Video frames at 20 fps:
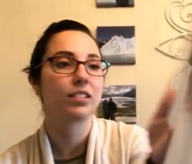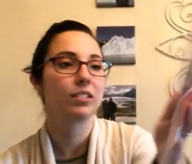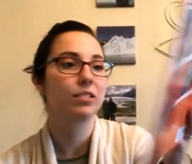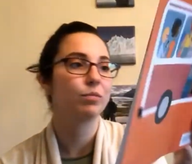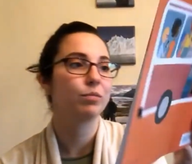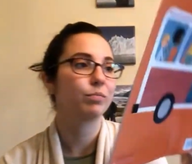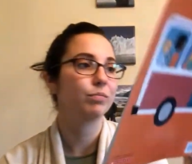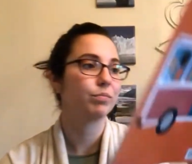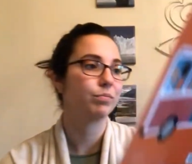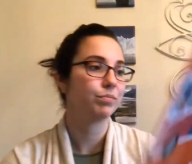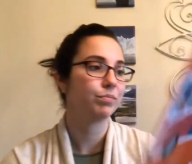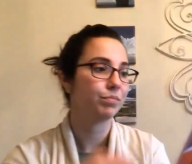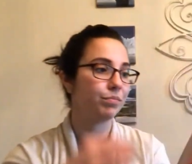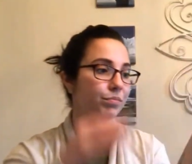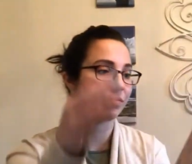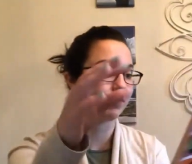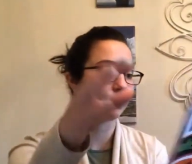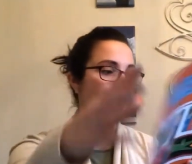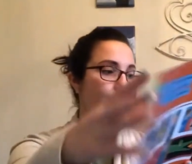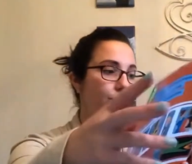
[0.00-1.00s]

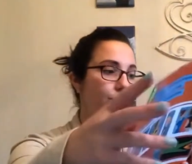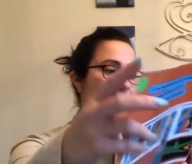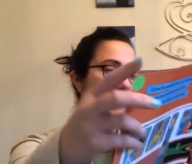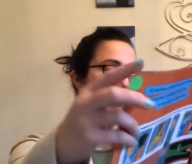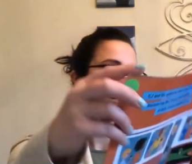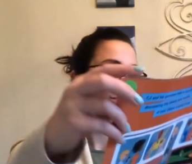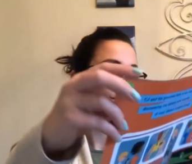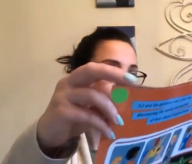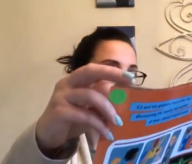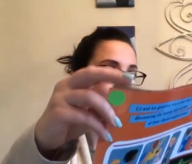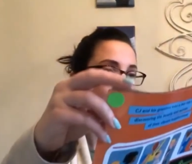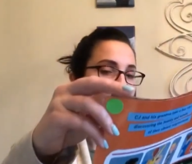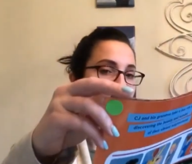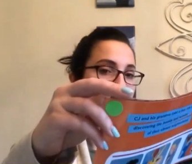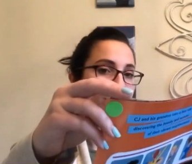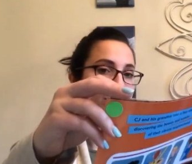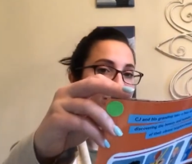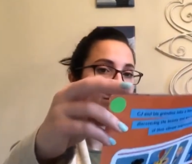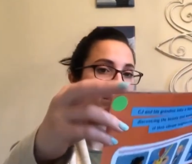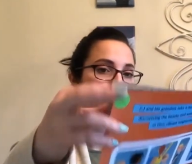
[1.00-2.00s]

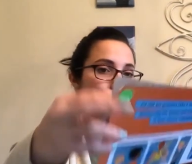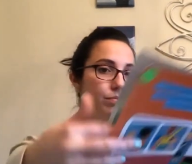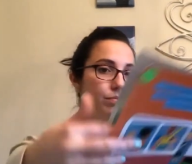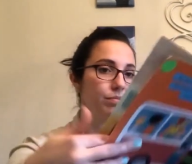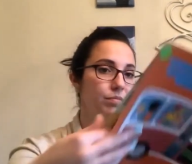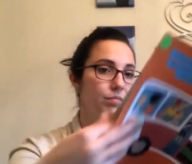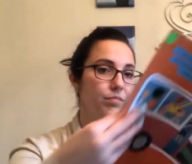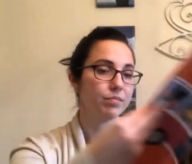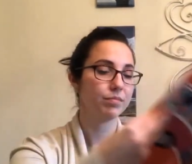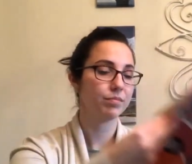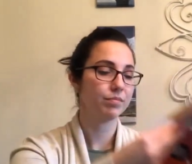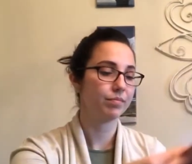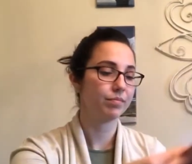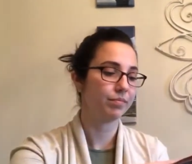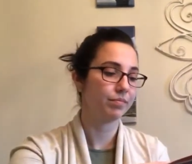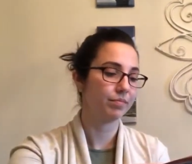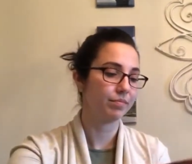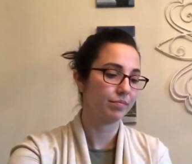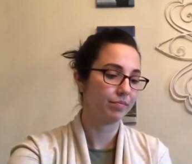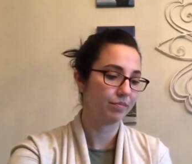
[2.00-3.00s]

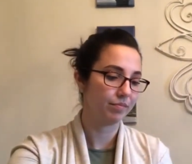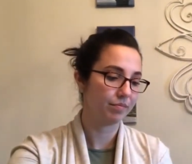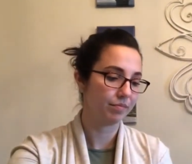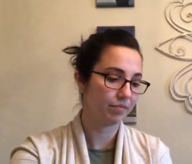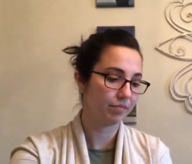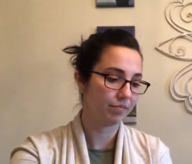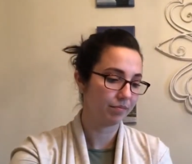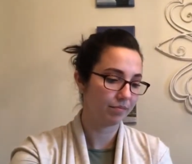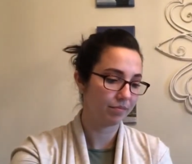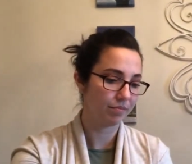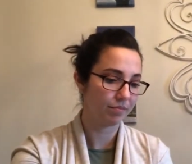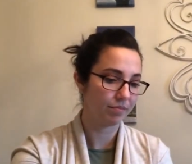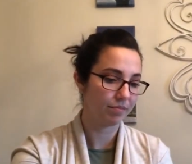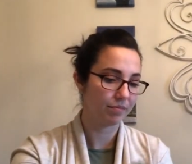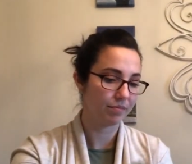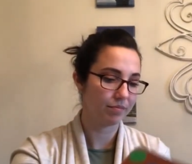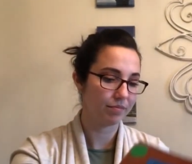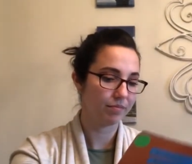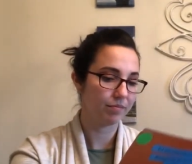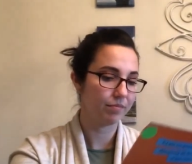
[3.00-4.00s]

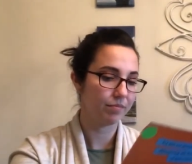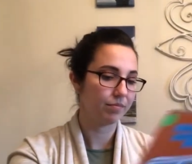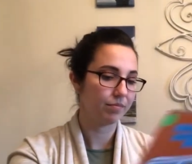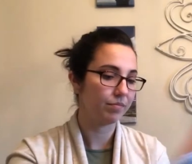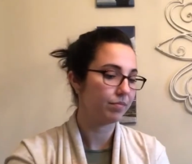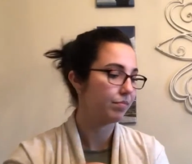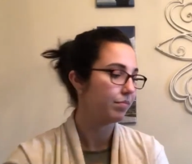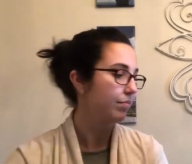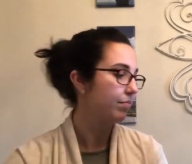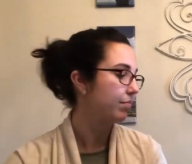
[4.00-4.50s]
[no speech]